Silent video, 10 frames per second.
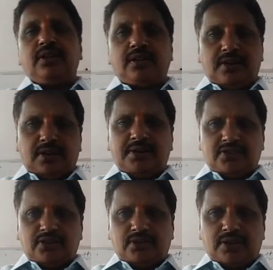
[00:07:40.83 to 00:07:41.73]
It
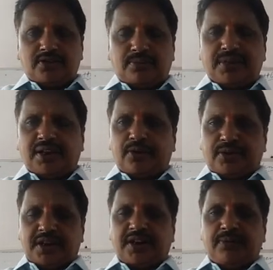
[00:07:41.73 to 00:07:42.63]
is something
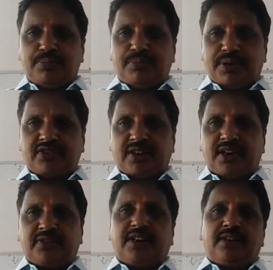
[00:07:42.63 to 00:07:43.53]
around 30%,
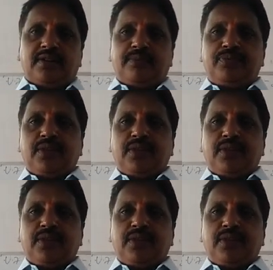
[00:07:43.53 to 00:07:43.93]
I think.